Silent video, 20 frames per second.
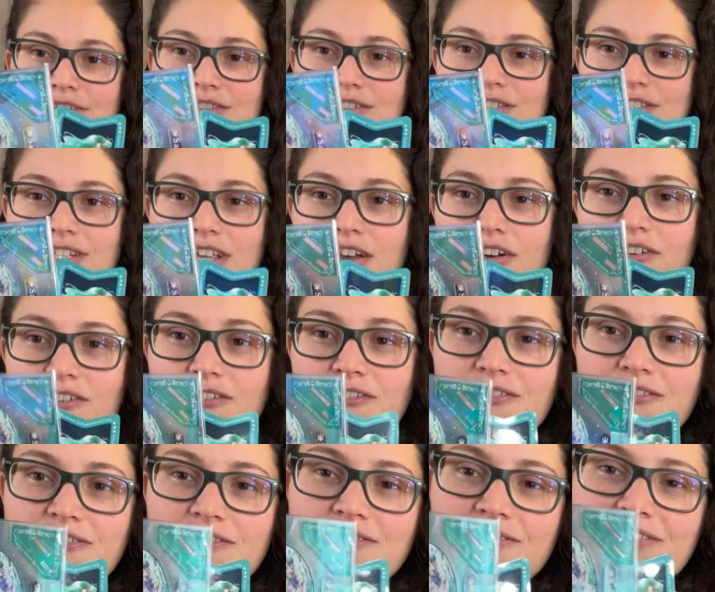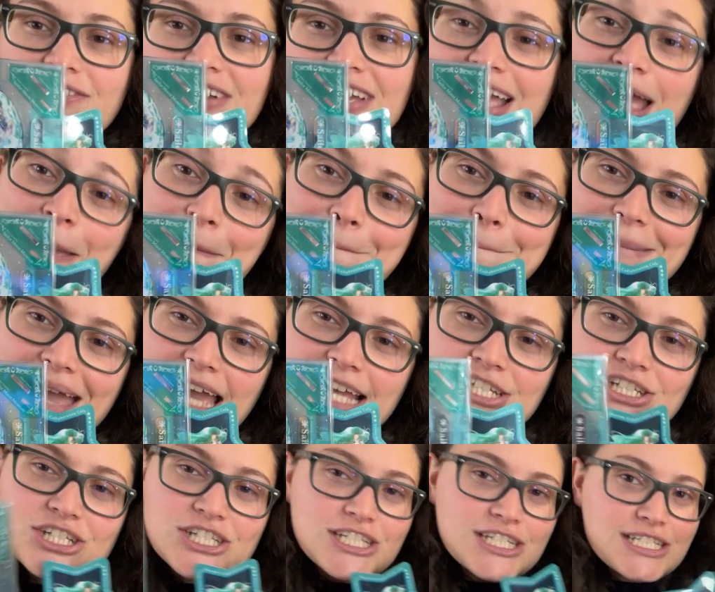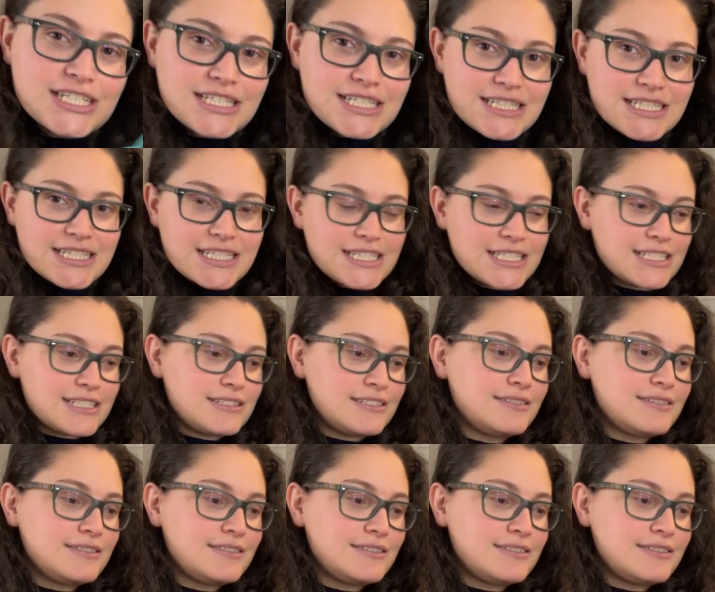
So, matches.